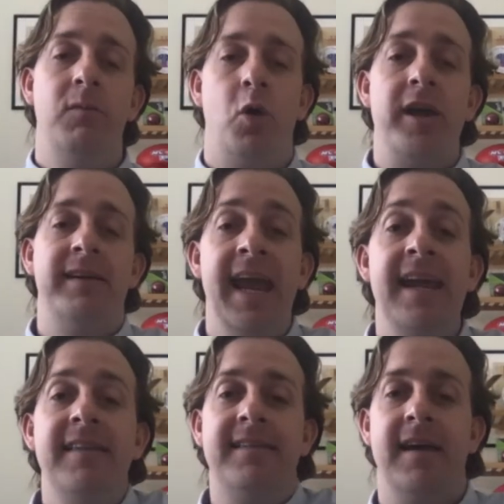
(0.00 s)
what I
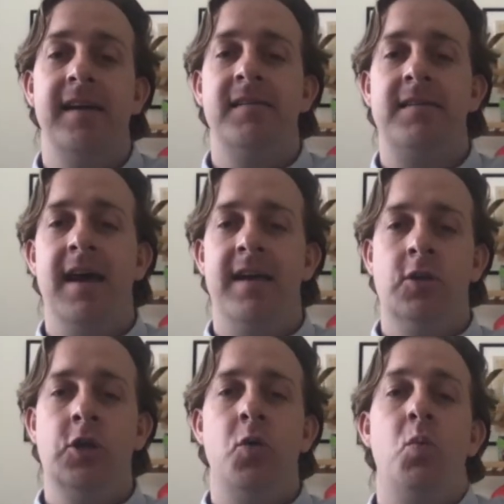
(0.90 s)
can say is that,
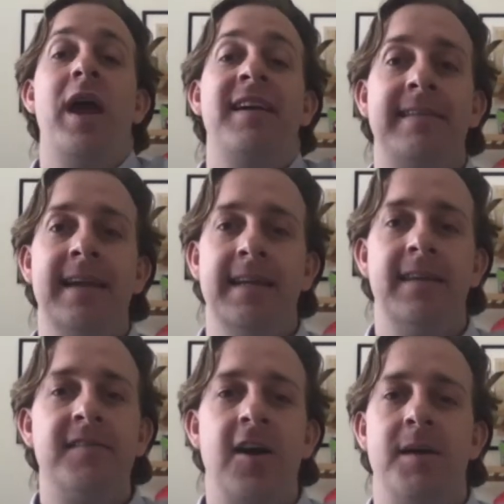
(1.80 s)
we're seeing
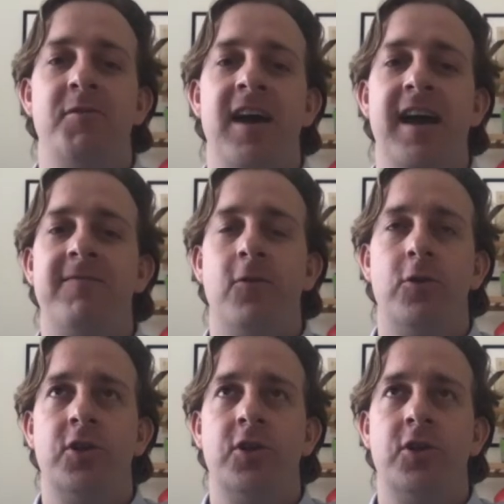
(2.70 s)
this type of ad fraud,